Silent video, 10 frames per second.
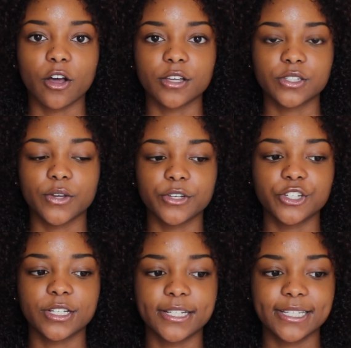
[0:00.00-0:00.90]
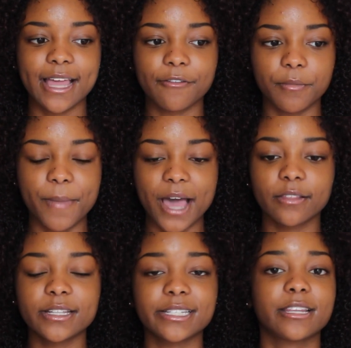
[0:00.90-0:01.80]
Also, it should just have a
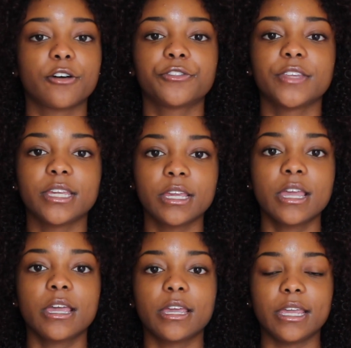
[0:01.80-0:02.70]
balanced, healthy